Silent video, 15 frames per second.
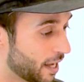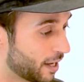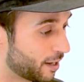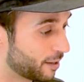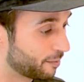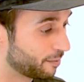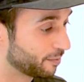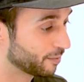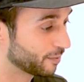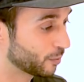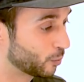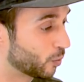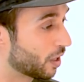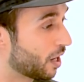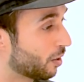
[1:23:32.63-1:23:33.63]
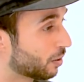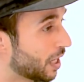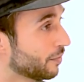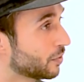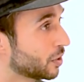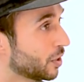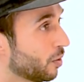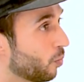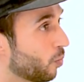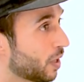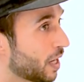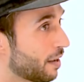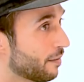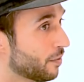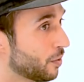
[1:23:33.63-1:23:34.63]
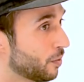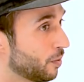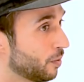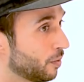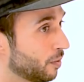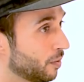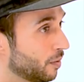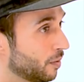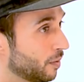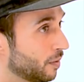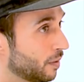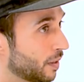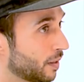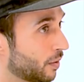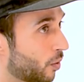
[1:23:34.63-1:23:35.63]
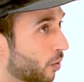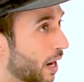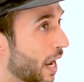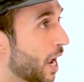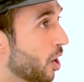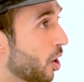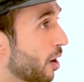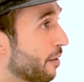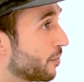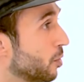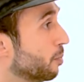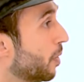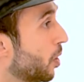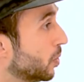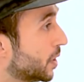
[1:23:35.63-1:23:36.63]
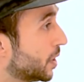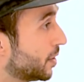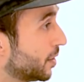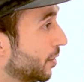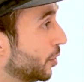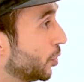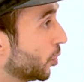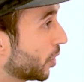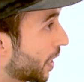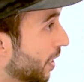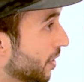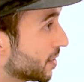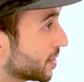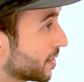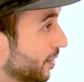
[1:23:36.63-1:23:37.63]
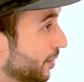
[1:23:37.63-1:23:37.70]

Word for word: Um, what, I'd love to know what have you, or how have you molded your kids?